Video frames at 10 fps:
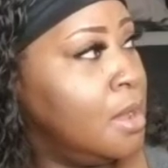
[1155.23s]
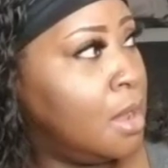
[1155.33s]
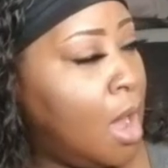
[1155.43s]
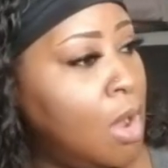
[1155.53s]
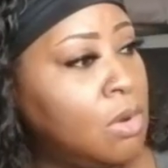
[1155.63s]

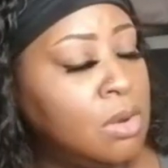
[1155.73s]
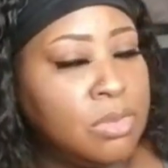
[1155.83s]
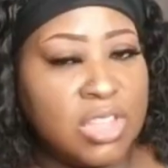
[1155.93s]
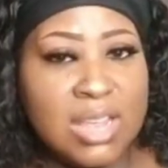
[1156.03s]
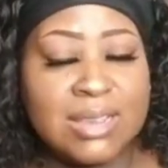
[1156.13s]
all the
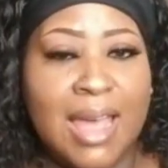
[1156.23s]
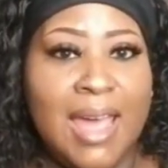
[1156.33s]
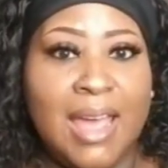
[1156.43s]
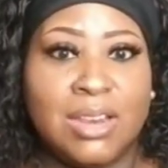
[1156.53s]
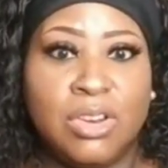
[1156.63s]
things I
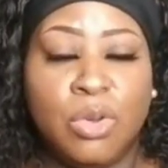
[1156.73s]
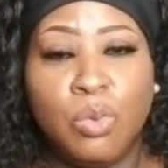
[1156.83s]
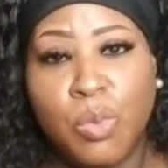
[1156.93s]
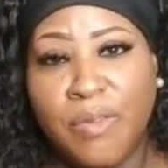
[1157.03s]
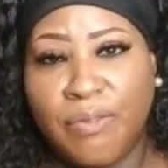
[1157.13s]
had to do
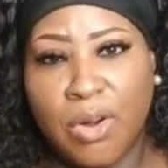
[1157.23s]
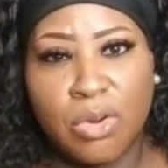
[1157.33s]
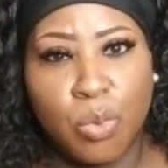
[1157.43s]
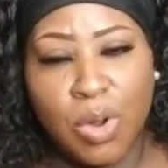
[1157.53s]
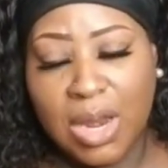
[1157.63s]
when we first
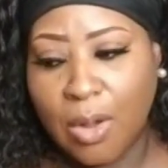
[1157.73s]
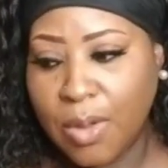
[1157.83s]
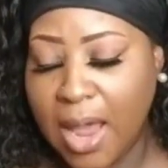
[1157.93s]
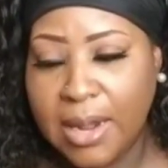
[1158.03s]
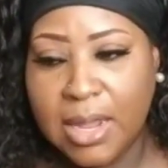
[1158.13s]

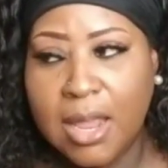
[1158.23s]
relocated